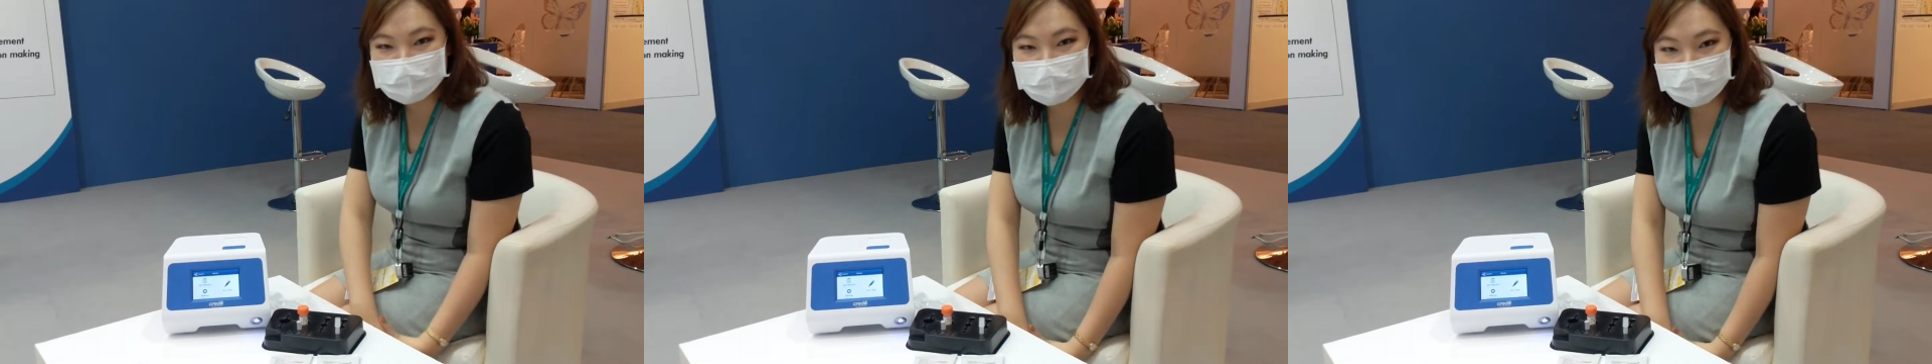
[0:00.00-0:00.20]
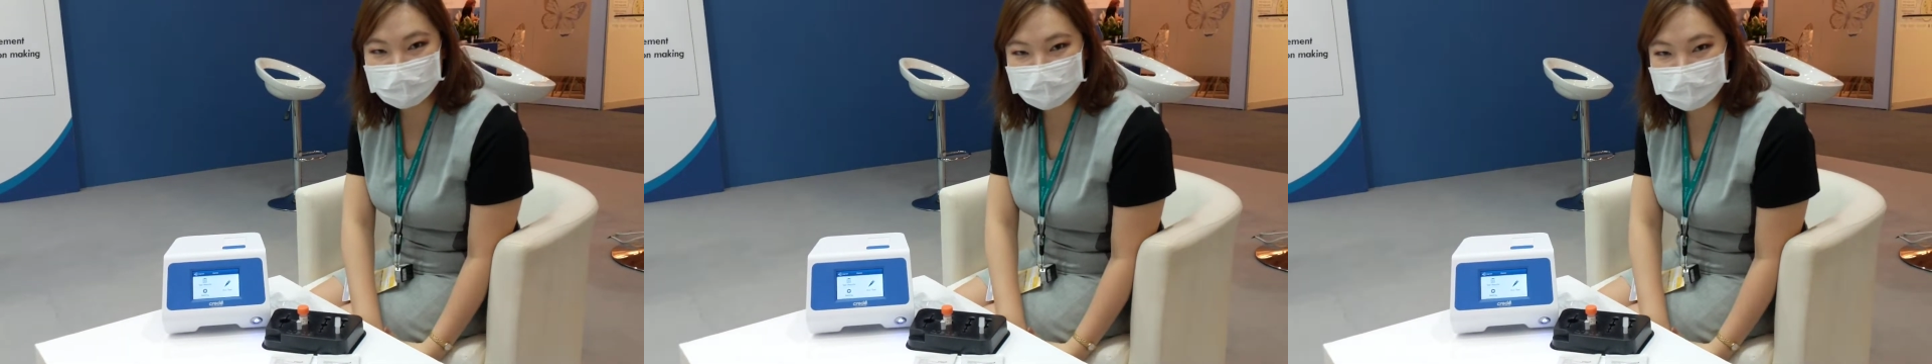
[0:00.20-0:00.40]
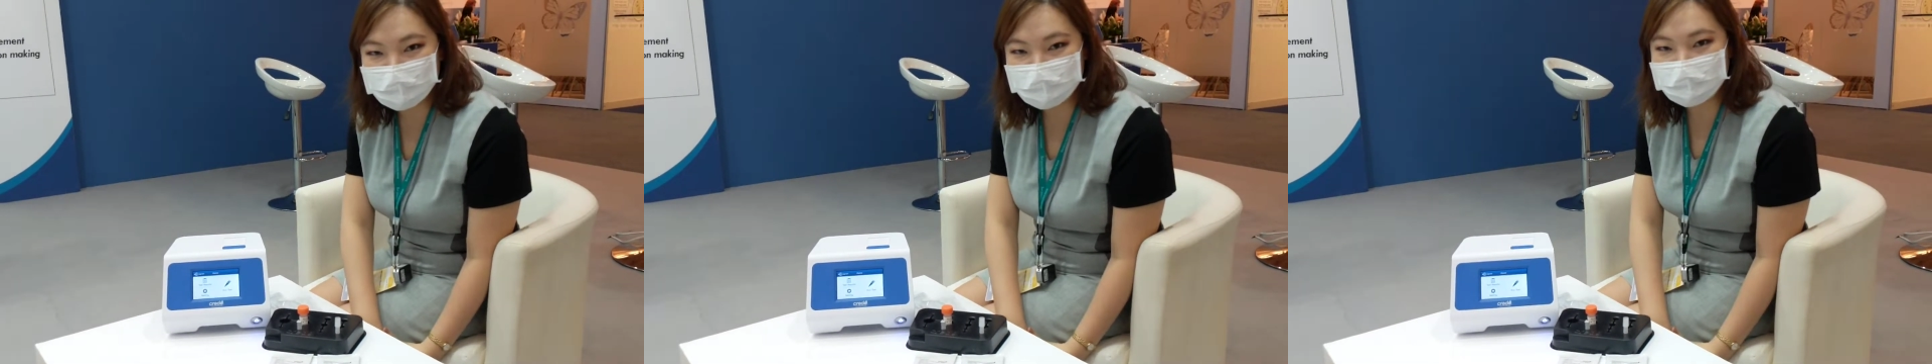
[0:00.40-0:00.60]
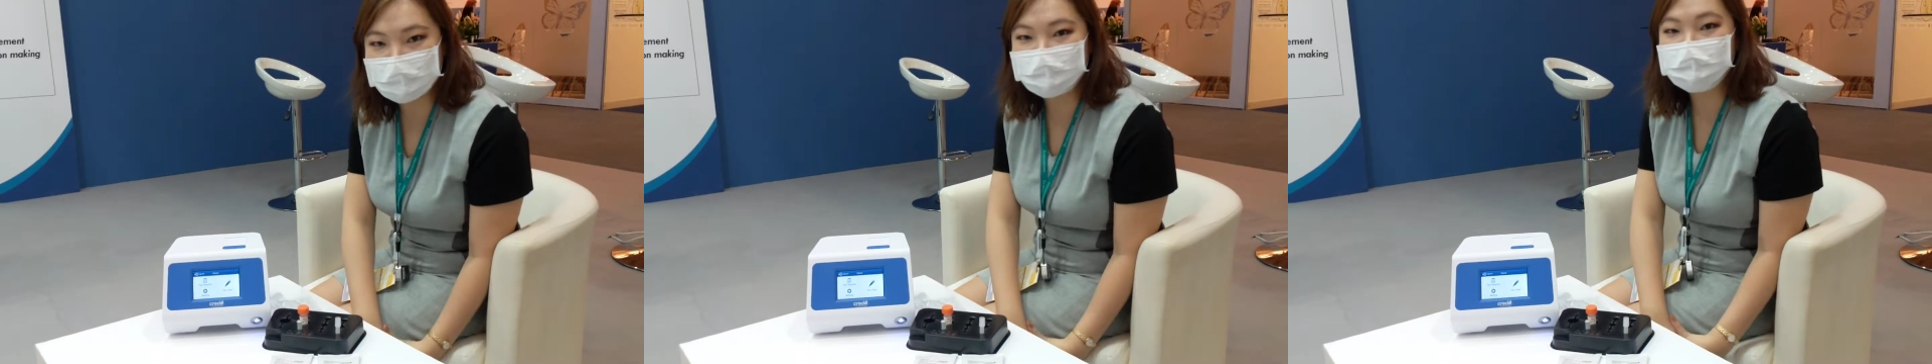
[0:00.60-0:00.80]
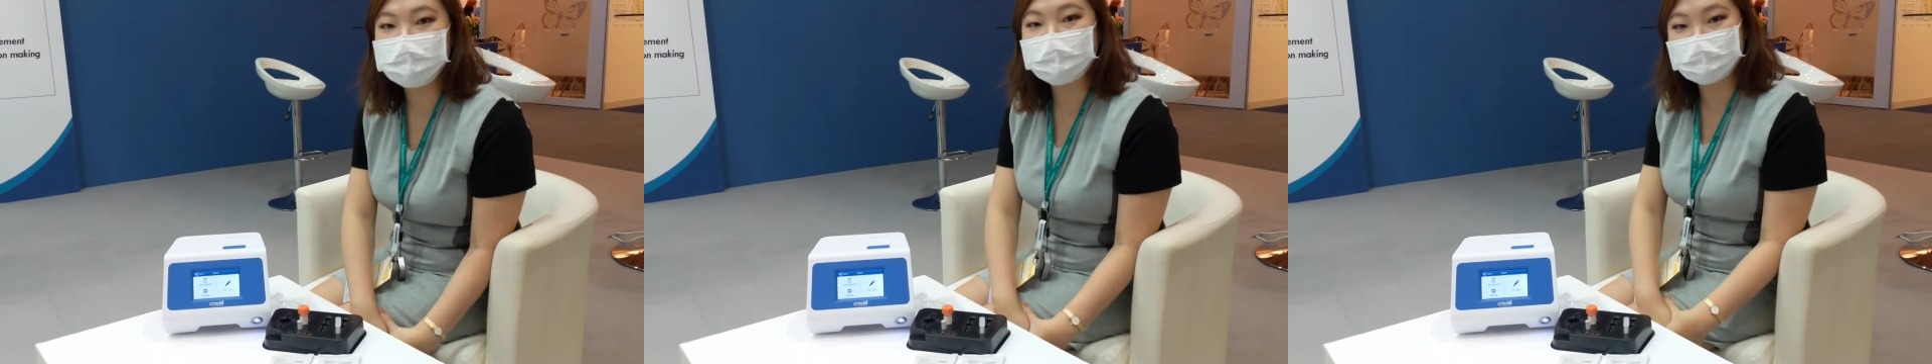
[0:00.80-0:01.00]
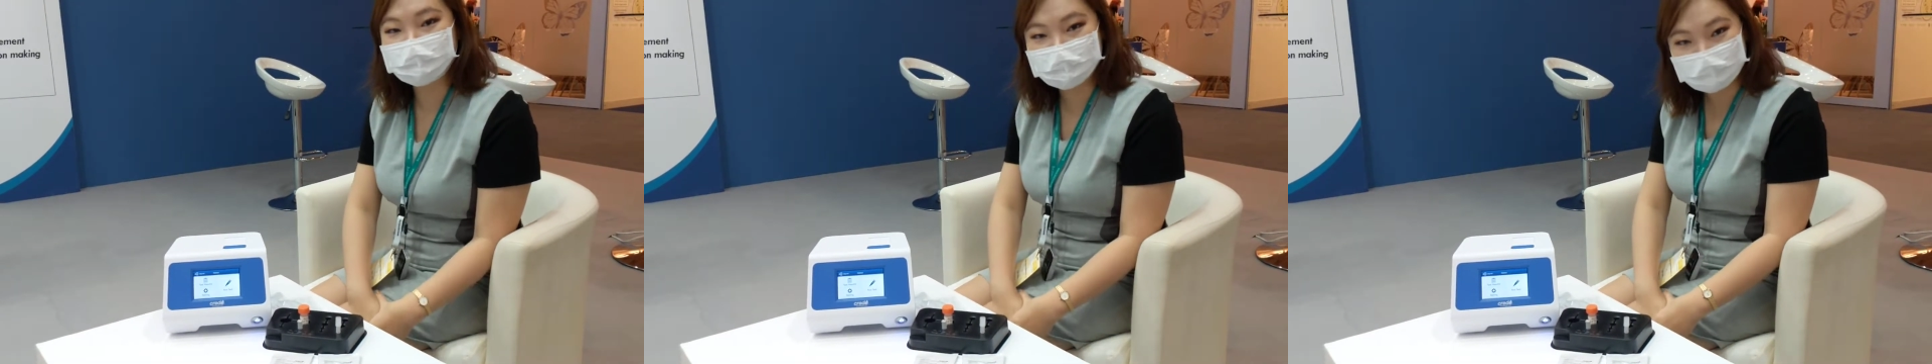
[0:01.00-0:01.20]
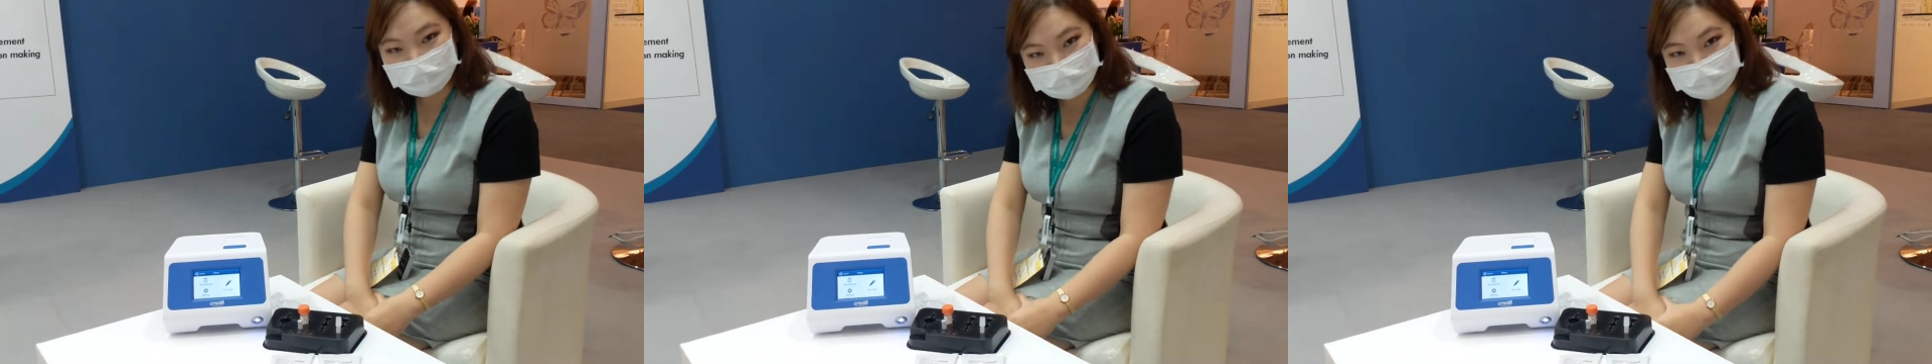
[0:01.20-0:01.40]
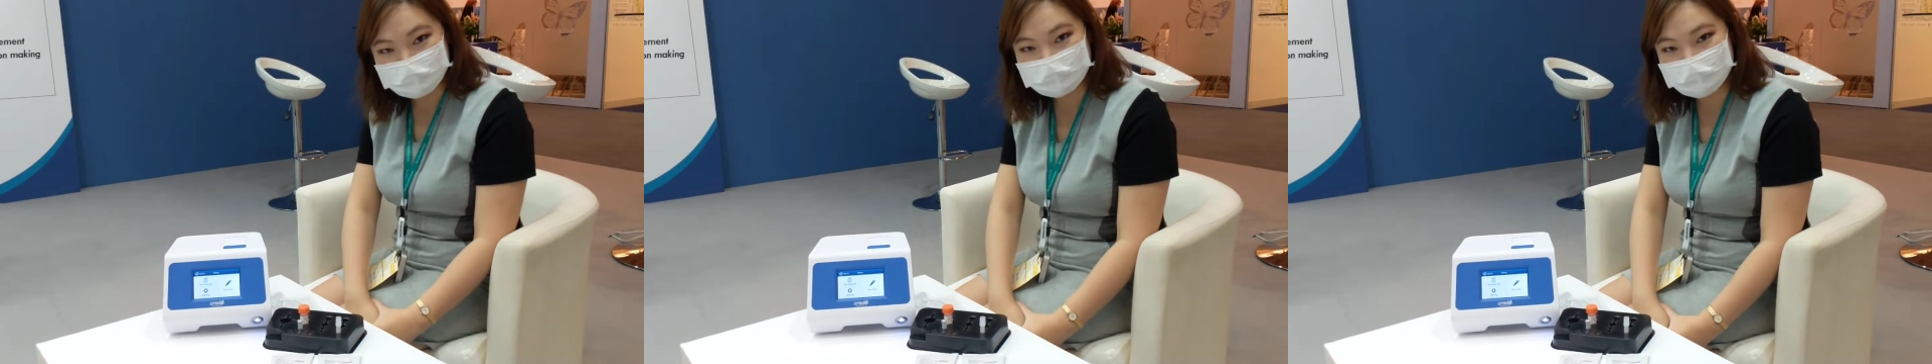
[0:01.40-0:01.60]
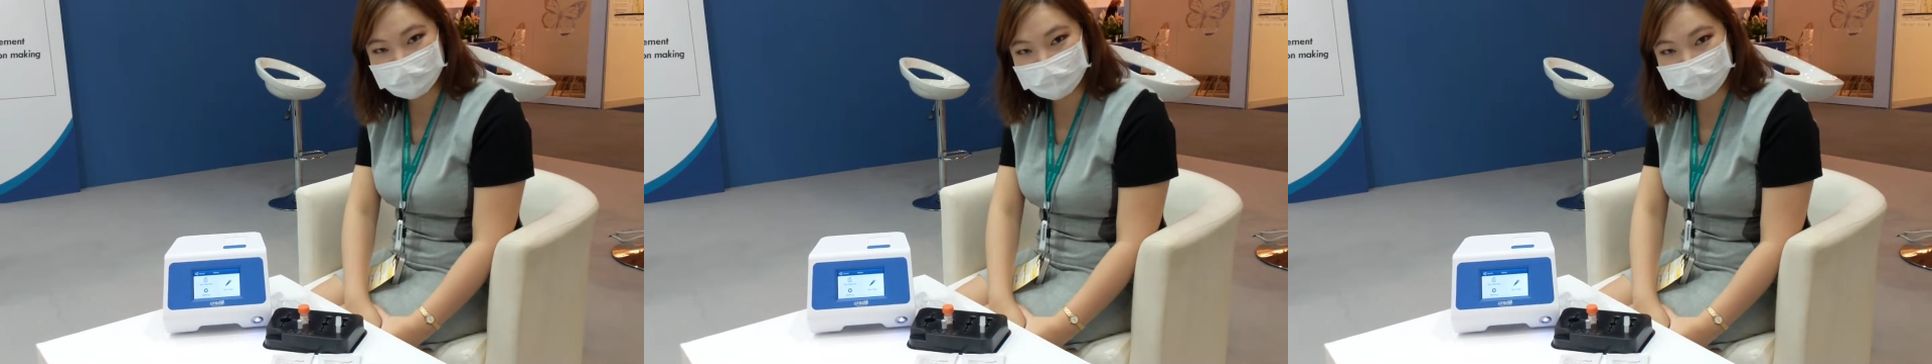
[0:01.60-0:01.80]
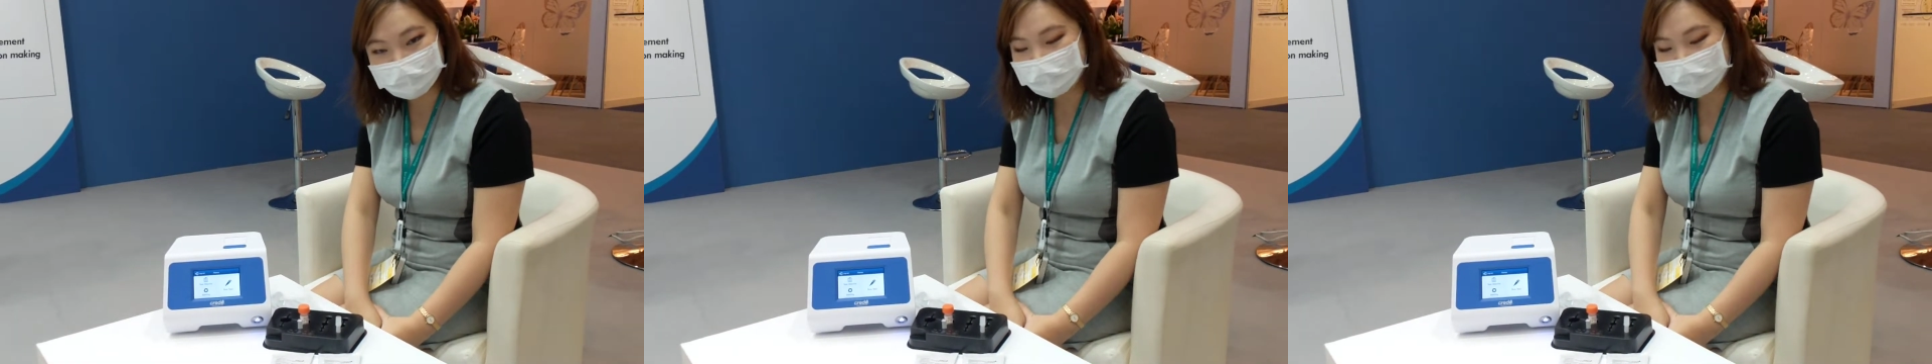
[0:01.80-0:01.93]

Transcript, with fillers: Carrie from Credo Diagnostic,